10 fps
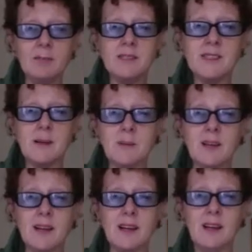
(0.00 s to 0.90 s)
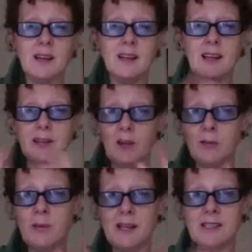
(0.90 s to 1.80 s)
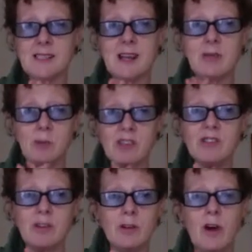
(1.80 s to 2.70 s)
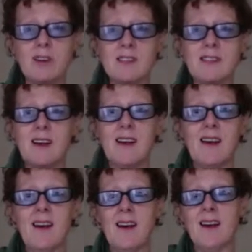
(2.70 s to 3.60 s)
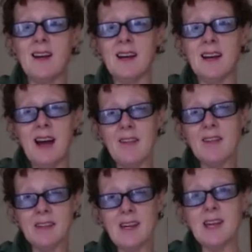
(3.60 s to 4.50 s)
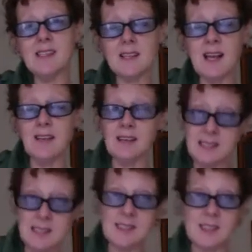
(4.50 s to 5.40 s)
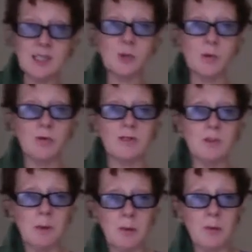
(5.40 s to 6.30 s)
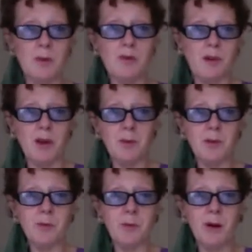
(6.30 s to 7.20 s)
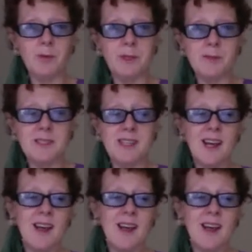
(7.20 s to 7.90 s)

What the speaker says: something? Like a lot of places have window locks. Are these accessible to people with fine motor problems?